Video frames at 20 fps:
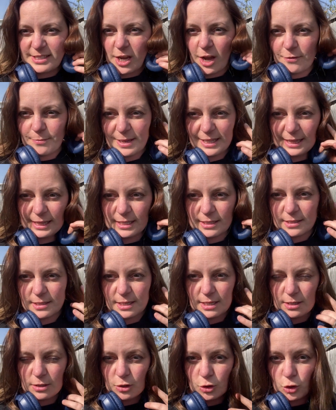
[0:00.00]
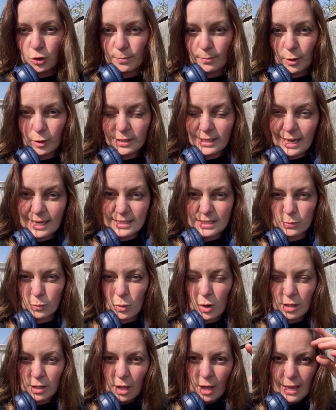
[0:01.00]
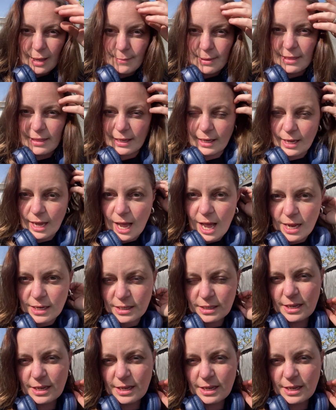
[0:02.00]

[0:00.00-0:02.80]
I've been listening to podcasts while I'm in the garden.